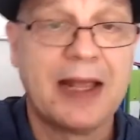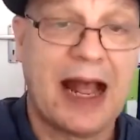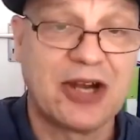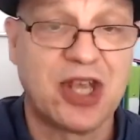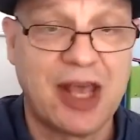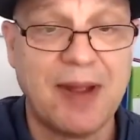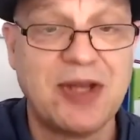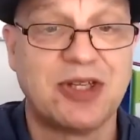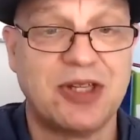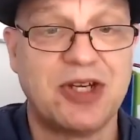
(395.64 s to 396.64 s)
actually come
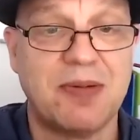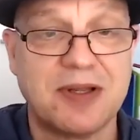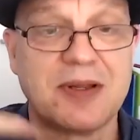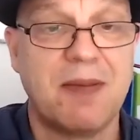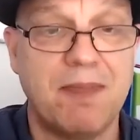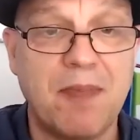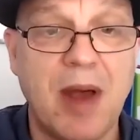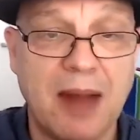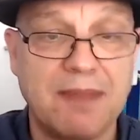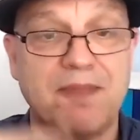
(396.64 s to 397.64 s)
into the gym
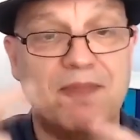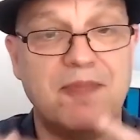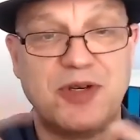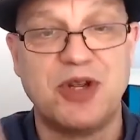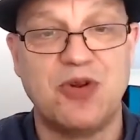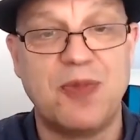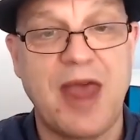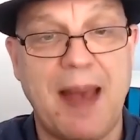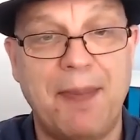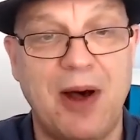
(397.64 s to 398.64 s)
and do
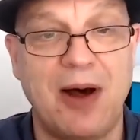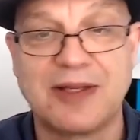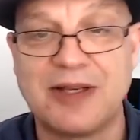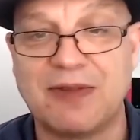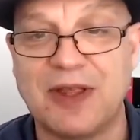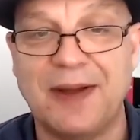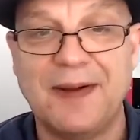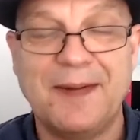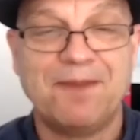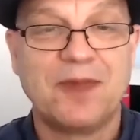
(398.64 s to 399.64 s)
their part of
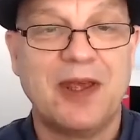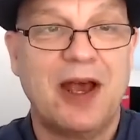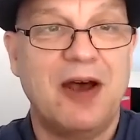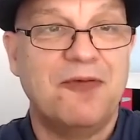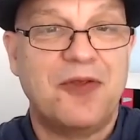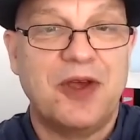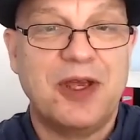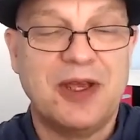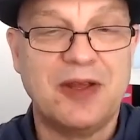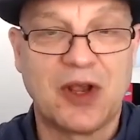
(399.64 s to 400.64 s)
the
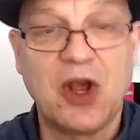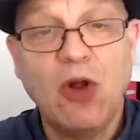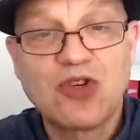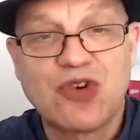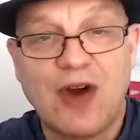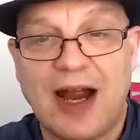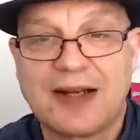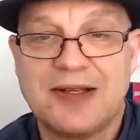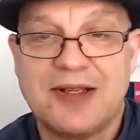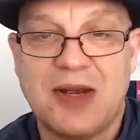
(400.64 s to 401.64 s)

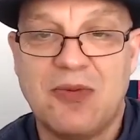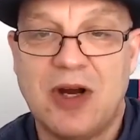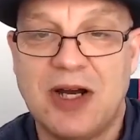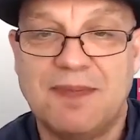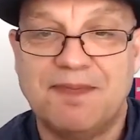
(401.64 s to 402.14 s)
contract, as it were.